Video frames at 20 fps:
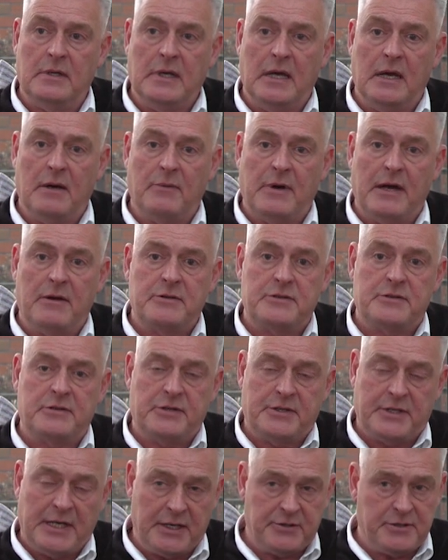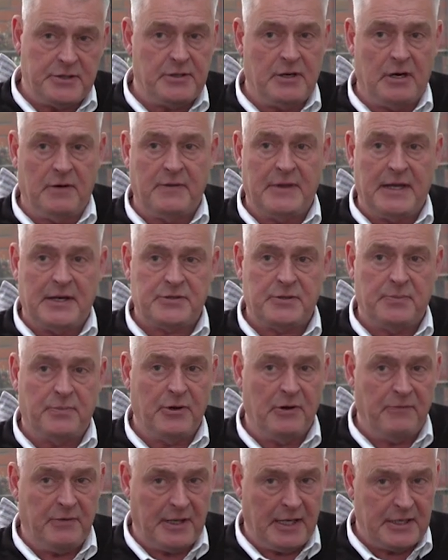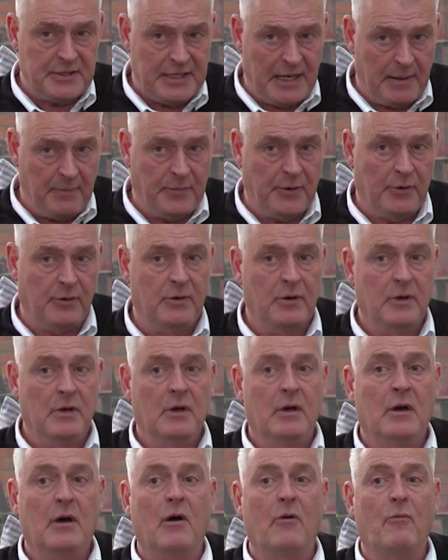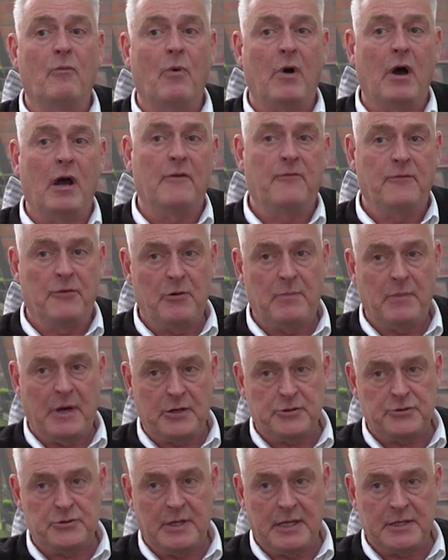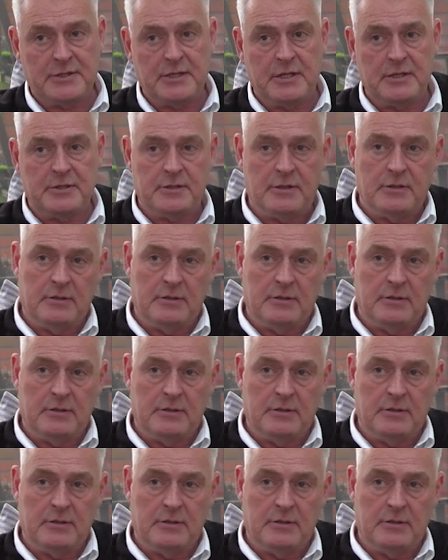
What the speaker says: Yeah, whereas the taxi driver, that's a perfect example of why a food bank should exist.